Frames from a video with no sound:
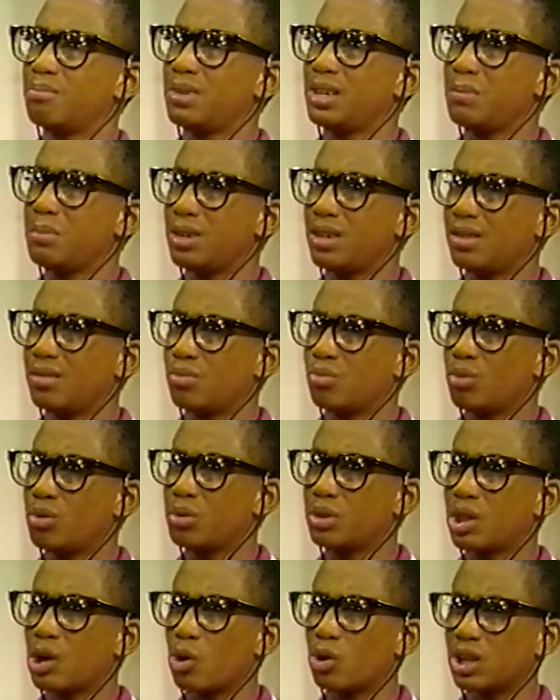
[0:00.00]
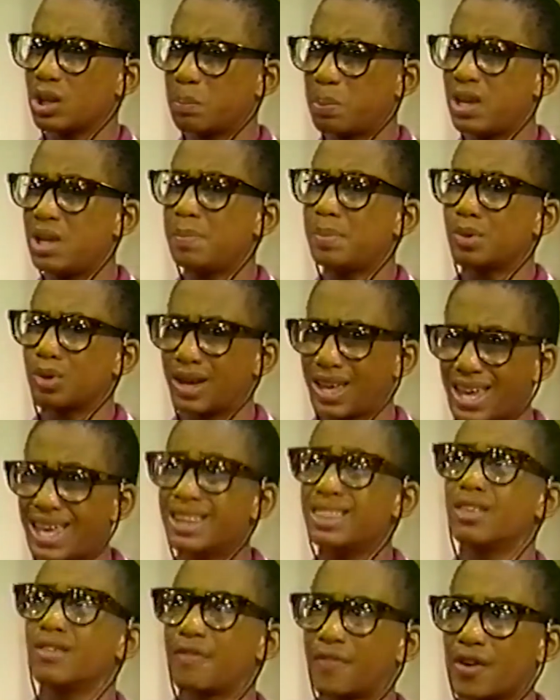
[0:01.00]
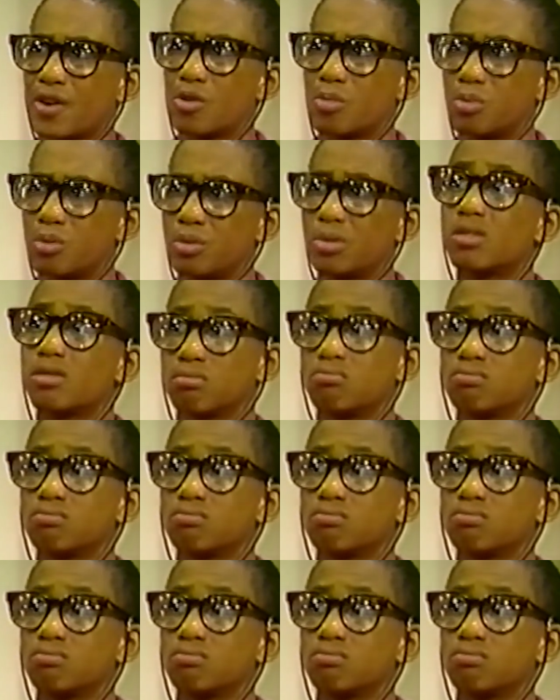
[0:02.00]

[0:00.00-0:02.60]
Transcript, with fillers: Mimi, we were the only people in the phone booth.